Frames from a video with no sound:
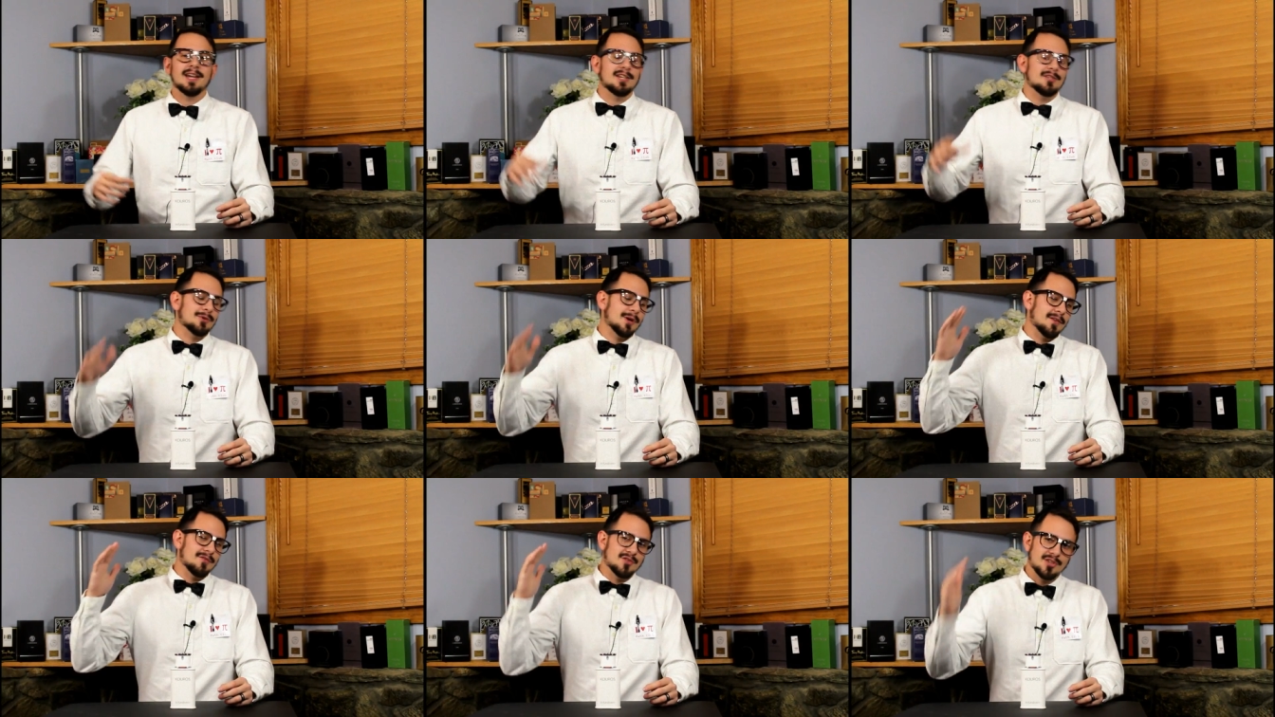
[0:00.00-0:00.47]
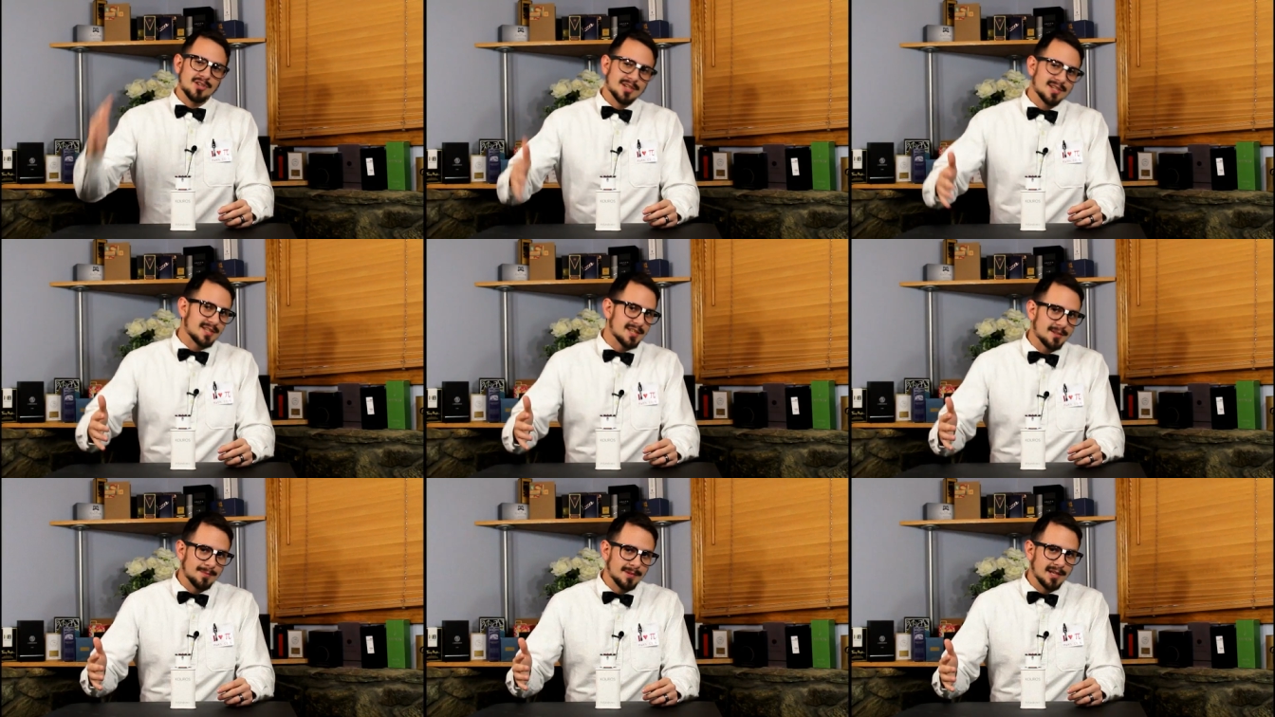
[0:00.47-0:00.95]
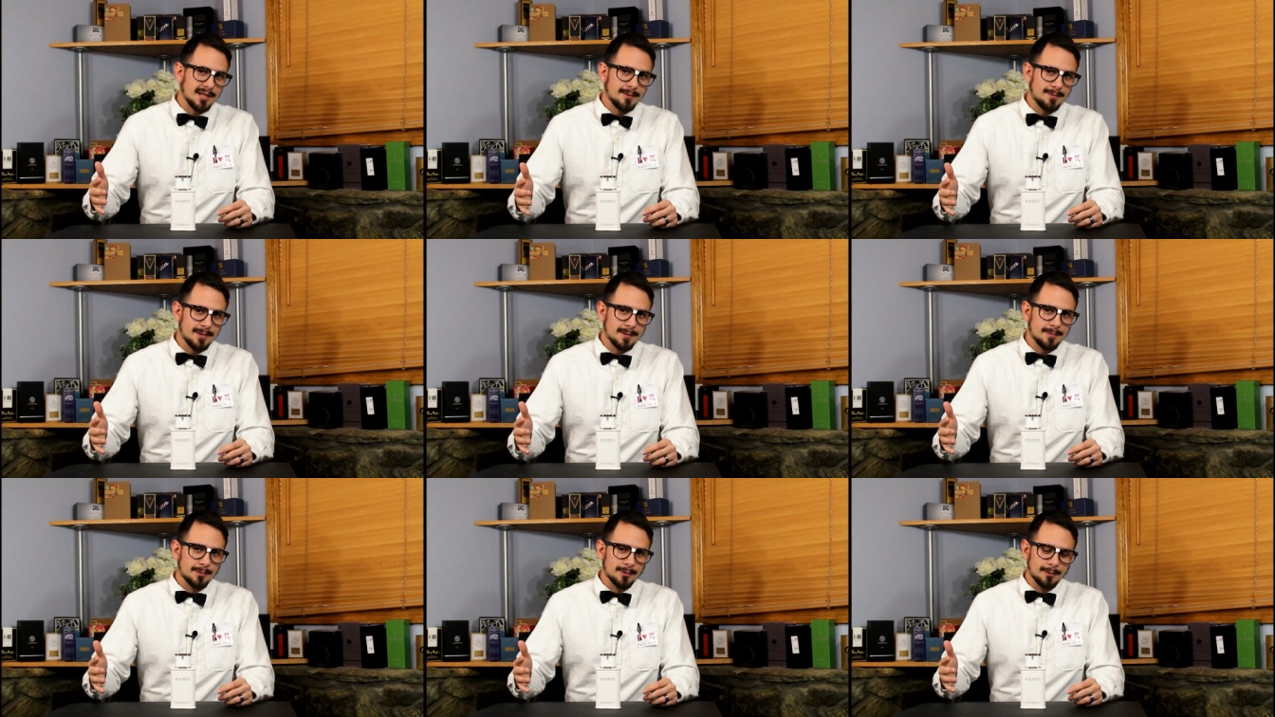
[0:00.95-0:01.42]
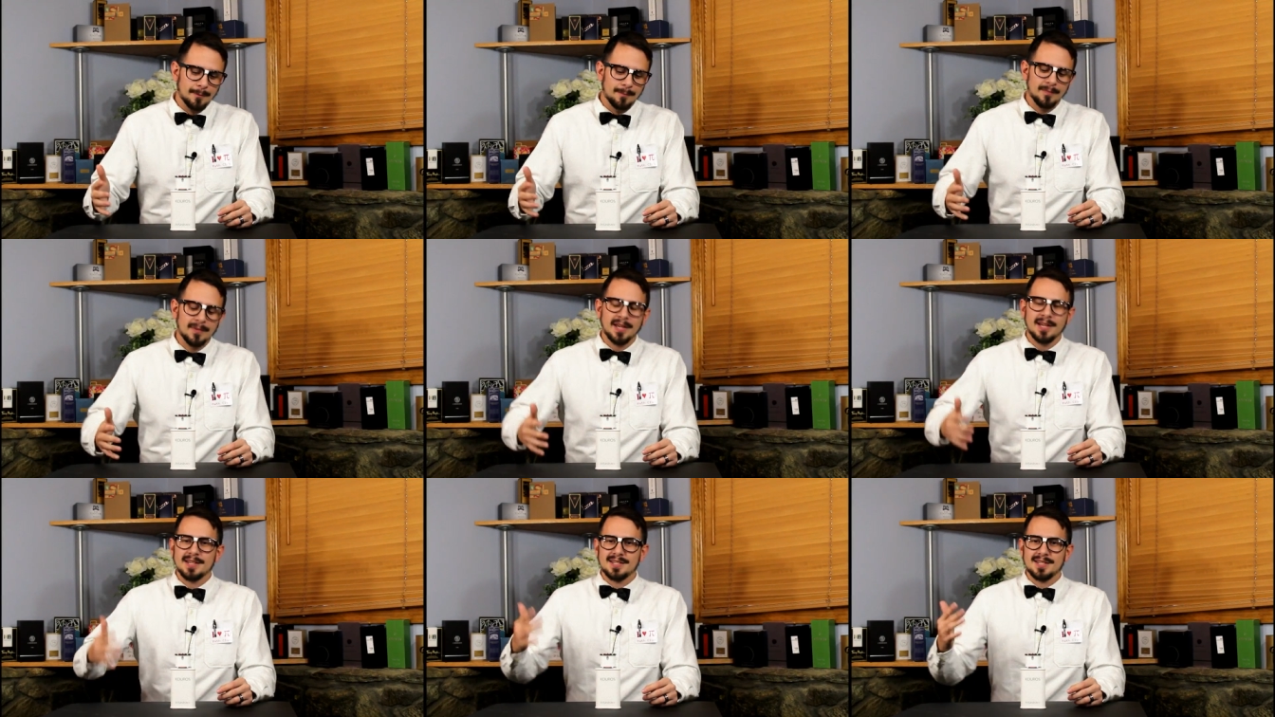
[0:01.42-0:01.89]
You'll have just as many people
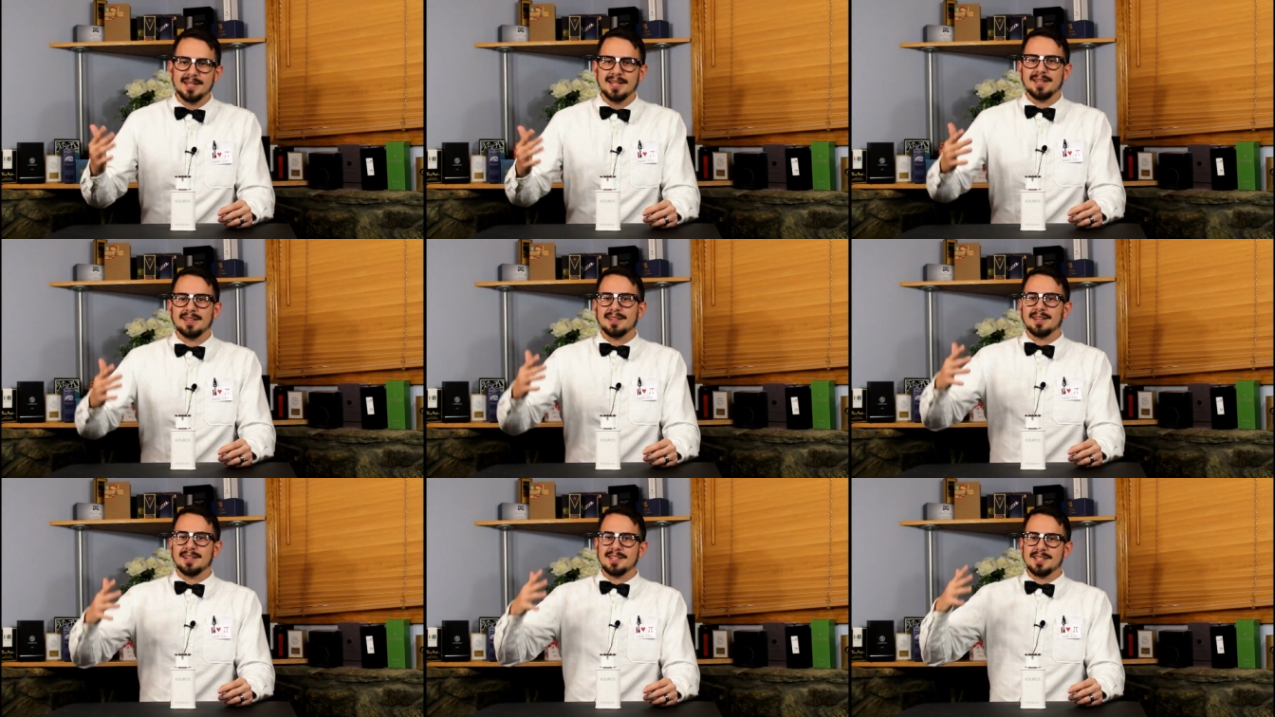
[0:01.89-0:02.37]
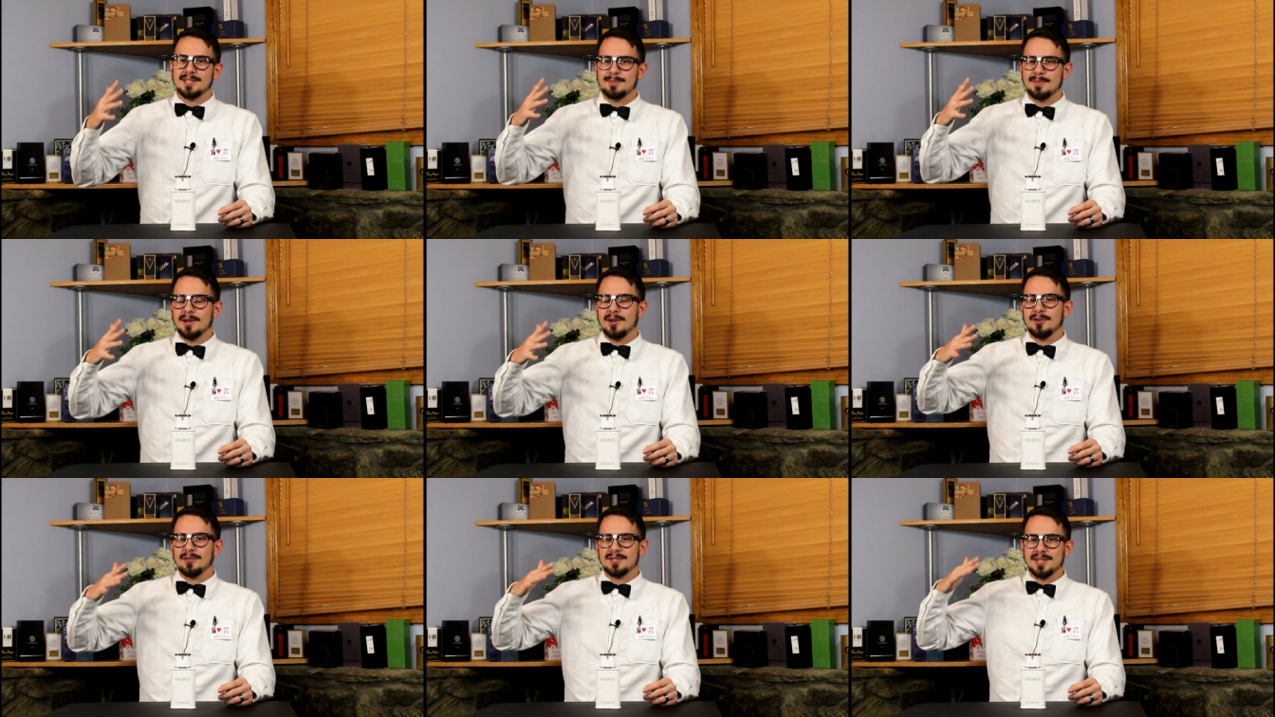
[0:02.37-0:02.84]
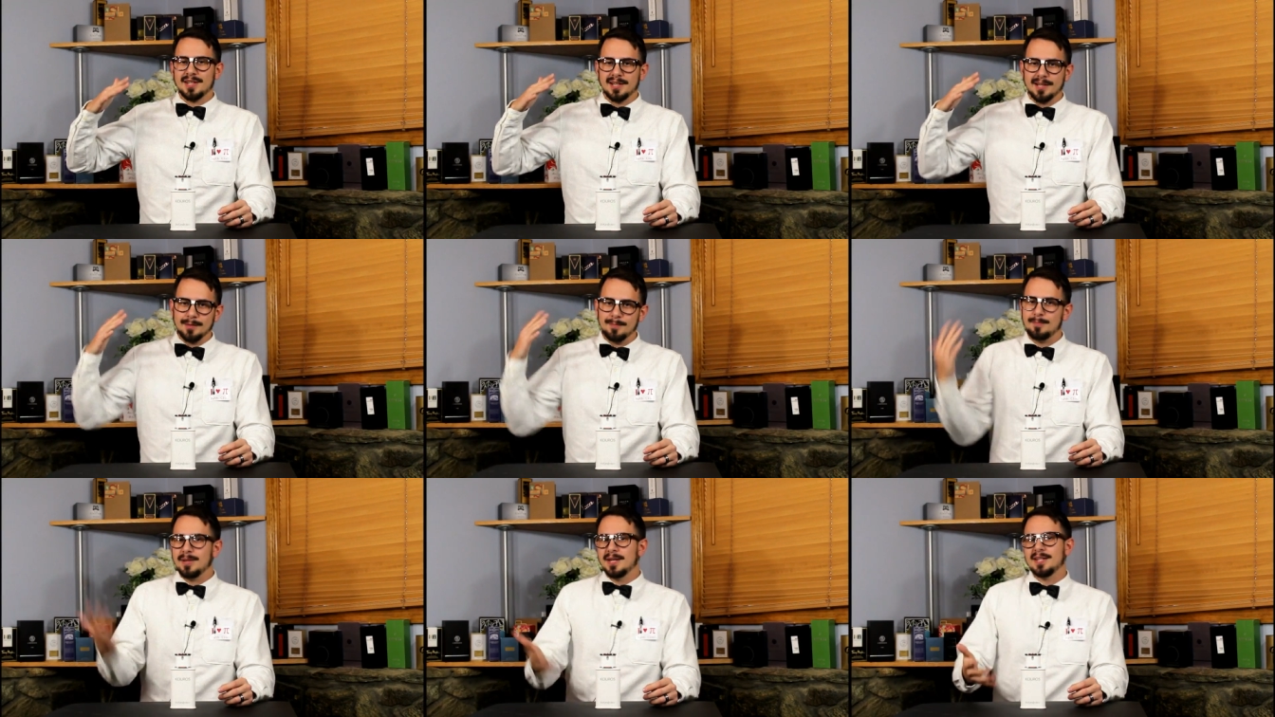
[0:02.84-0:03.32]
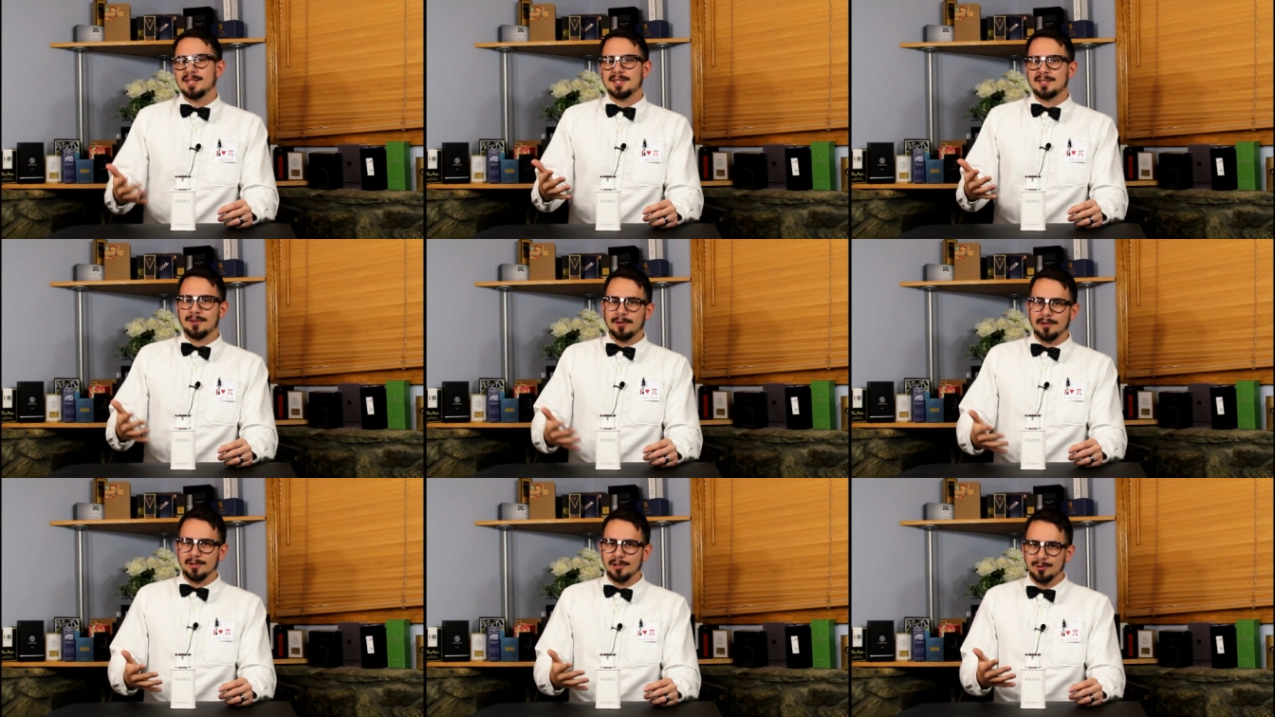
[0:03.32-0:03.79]
saying that it smells like a pissed
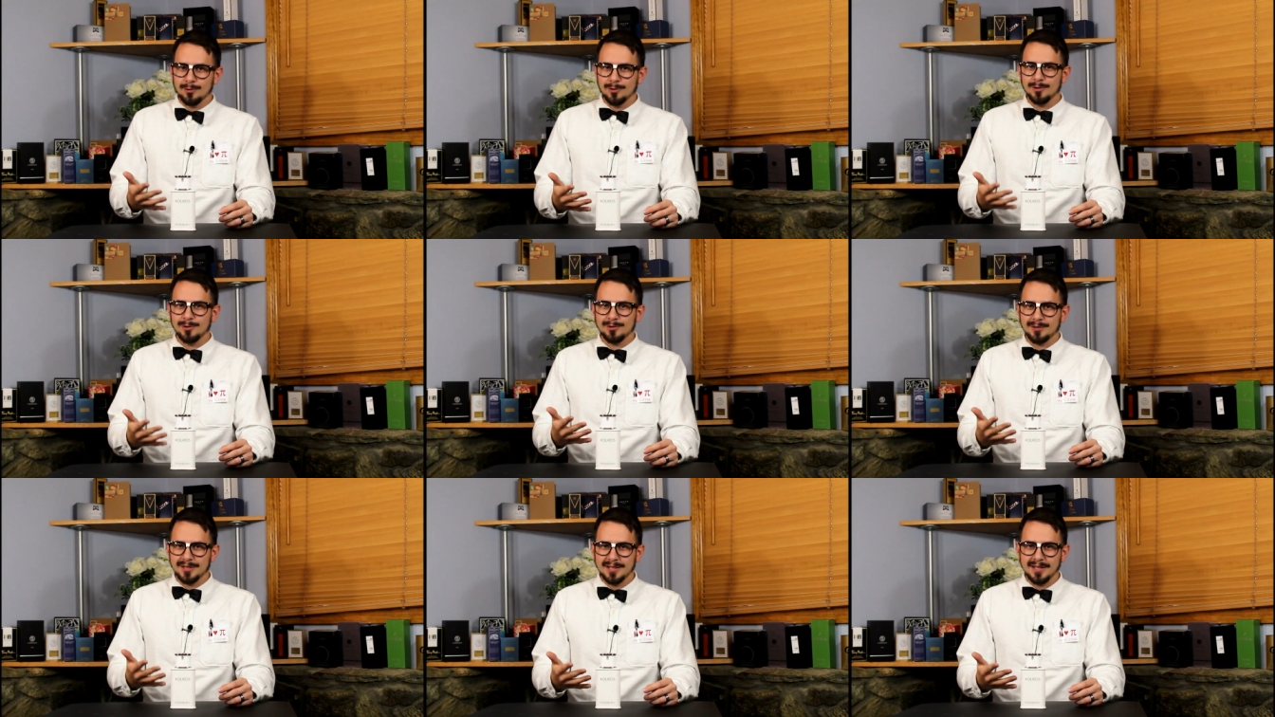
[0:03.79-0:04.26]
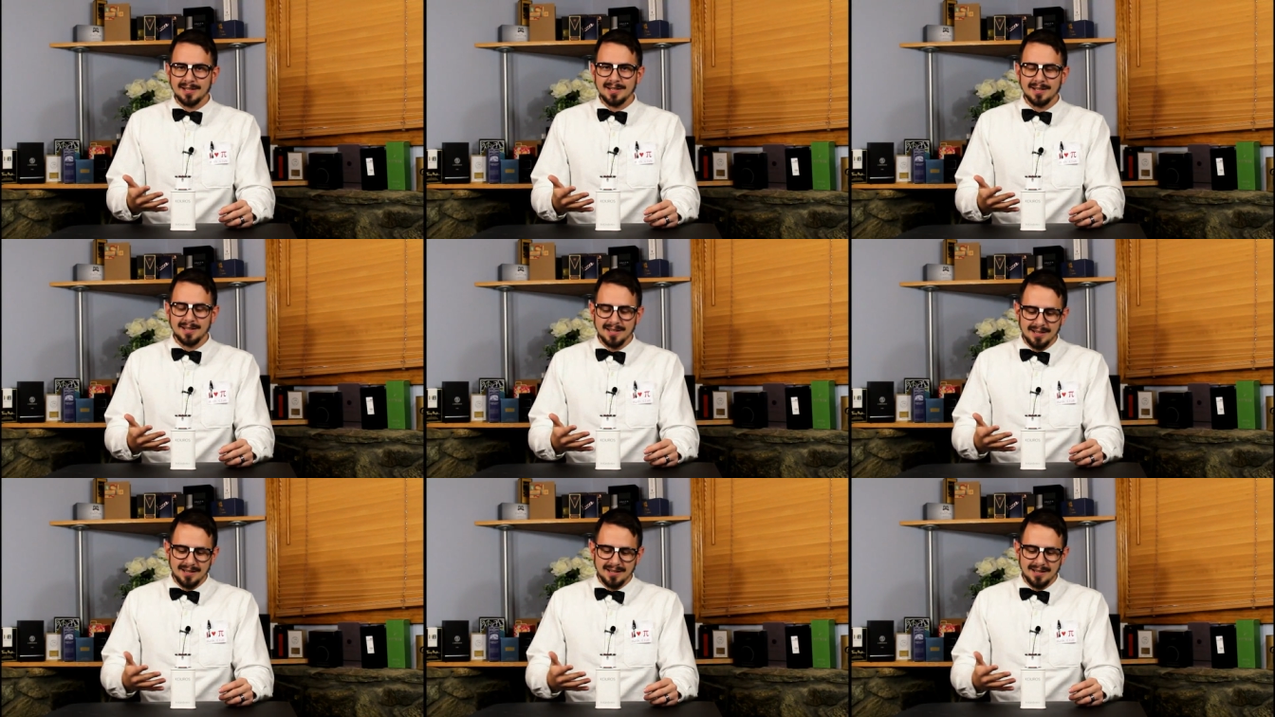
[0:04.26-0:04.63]
on urinal cake